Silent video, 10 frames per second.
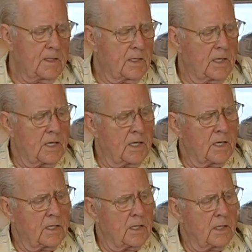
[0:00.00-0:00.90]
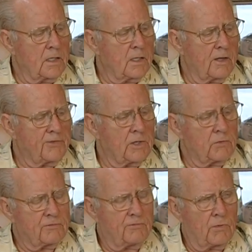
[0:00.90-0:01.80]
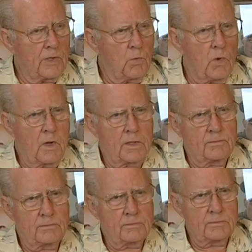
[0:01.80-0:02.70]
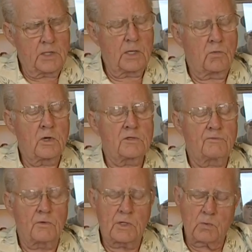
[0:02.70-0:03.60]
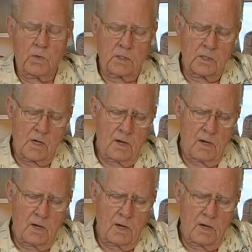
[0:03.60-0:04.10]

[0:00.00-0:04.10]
and I think it was 41. Yeah, it was 41.